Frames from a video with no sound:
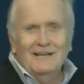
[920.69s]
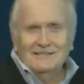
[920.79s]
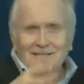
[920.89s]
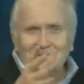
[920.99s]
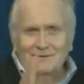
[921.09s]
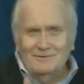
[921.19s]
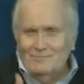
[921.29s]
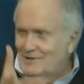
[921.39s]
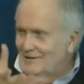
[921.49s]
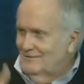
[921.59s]
since it's
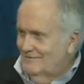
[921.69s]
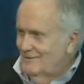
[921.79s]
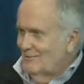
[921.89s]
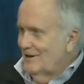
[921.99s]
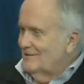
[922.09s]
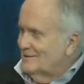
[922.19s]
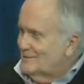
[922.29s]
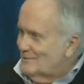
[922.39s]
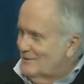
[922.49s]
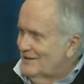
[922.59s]
being you know on the
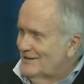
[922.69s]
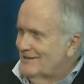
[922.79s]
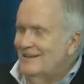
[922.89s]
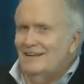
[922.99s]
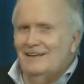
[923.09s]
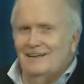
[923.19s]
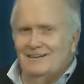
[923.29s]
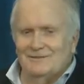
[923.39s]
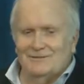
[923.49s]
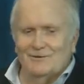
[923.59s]
screen
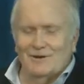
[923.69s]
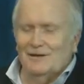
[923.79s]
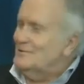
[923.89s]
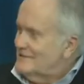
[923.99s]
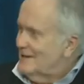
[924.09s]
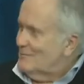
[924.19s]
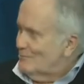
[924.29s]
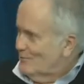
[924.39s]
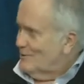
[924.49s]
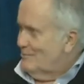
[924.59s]
and shown, I should say a
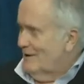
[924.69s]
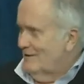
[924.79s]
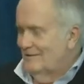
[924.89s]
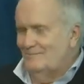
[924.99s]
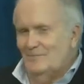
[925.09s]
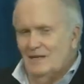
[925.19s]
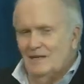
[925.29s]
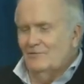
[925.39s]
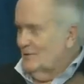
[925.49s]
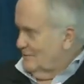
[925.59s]
word about it.
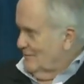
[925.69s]
First yeah.